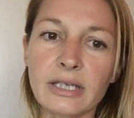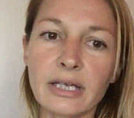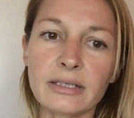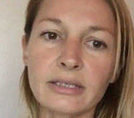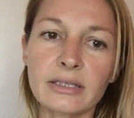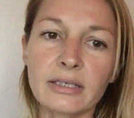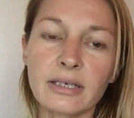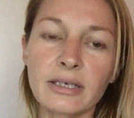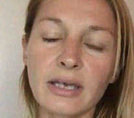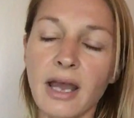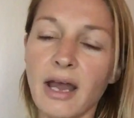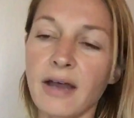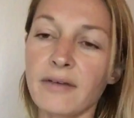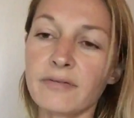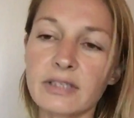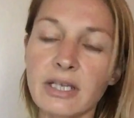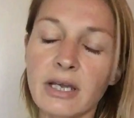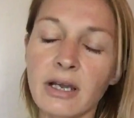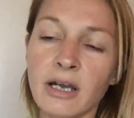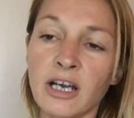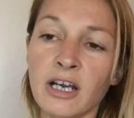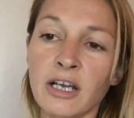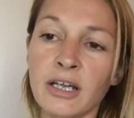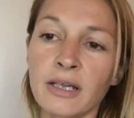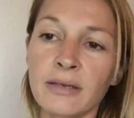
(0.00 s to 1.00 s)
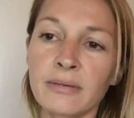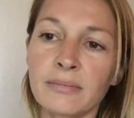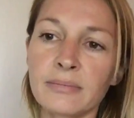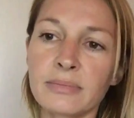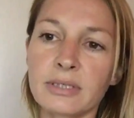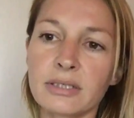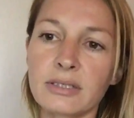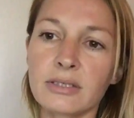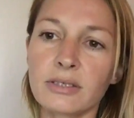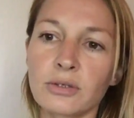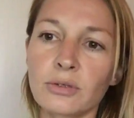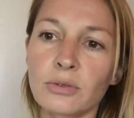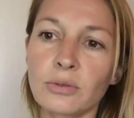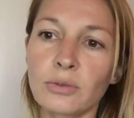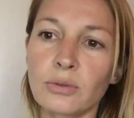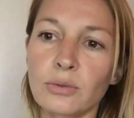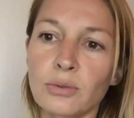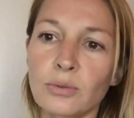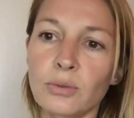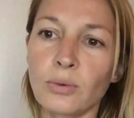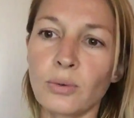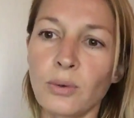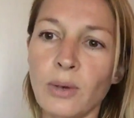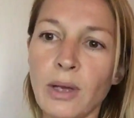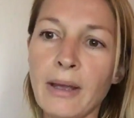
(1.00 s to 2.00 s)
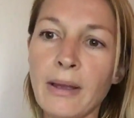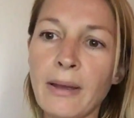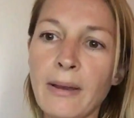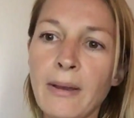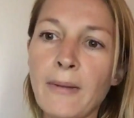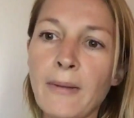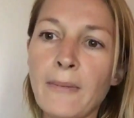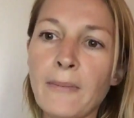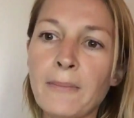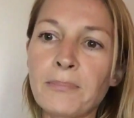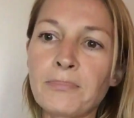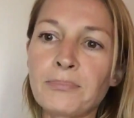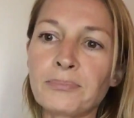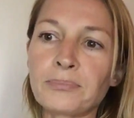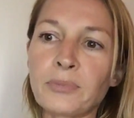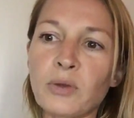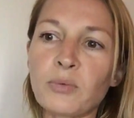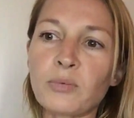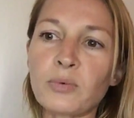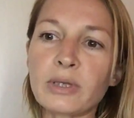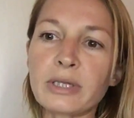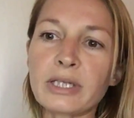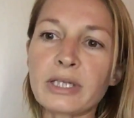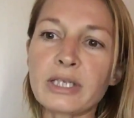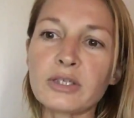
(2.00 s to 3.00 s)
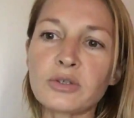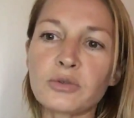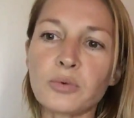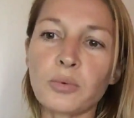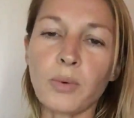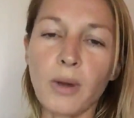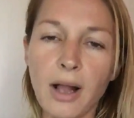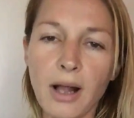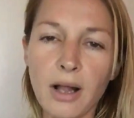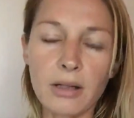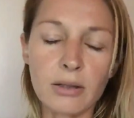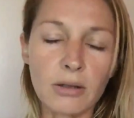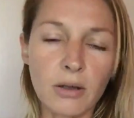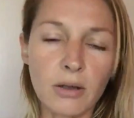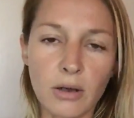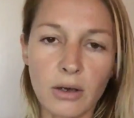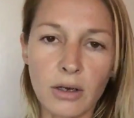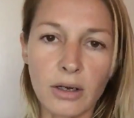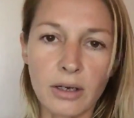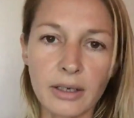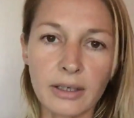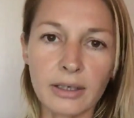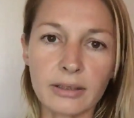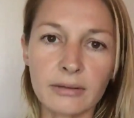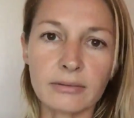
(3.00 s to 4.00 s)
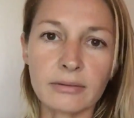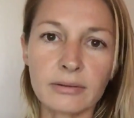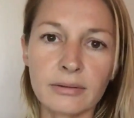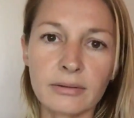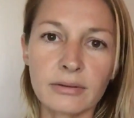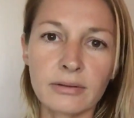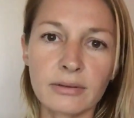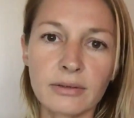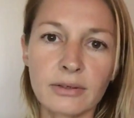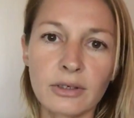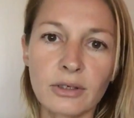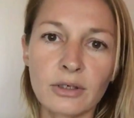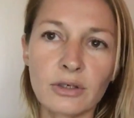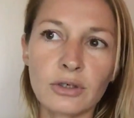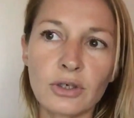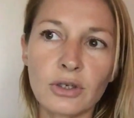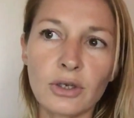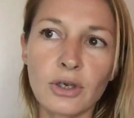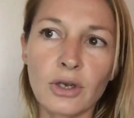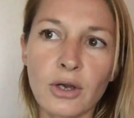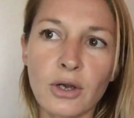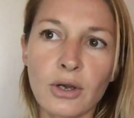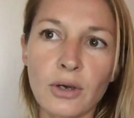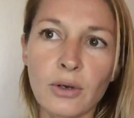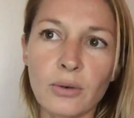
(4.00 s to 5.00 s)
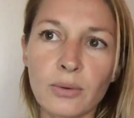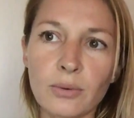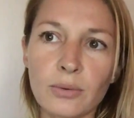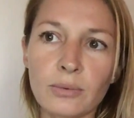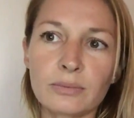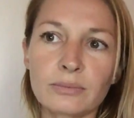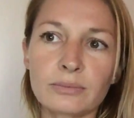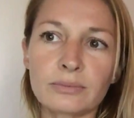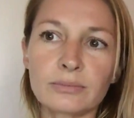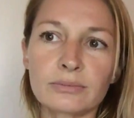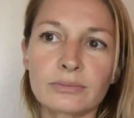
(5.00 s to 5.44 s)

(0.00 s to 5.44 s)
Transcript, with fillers: I didn't have time to really dwell on, you know,